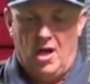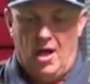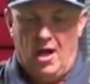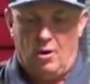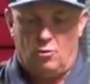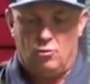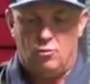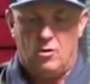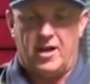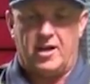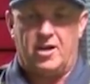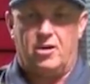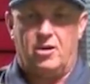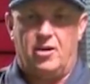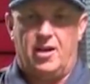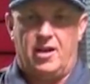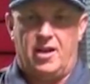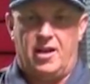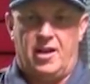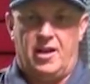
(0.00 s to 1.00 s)
a
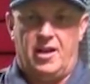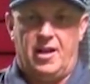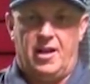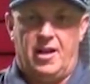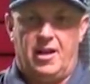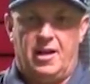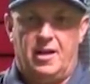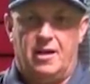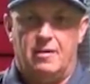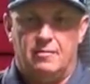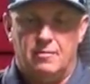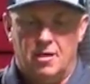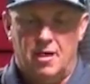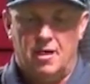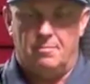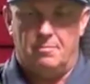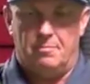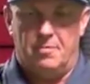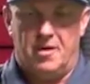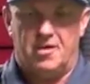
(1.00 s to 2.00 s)
record in
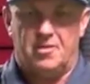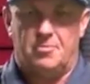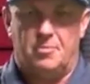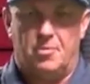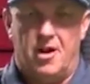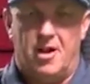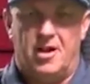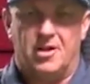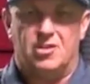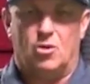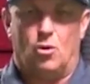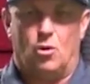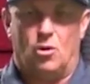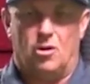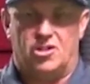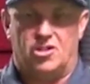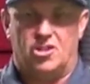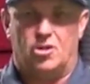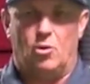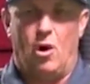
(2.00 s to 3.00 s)
a bench press or
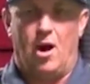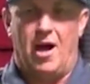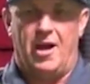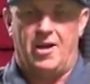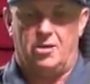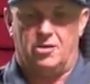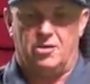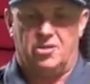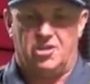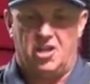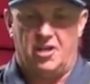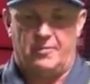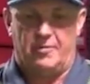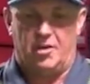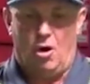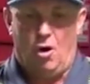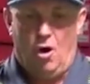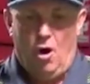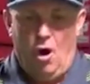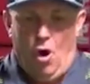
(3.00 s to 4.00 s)
a squat, you'll see them
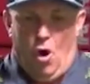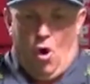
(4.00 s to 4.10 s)
go.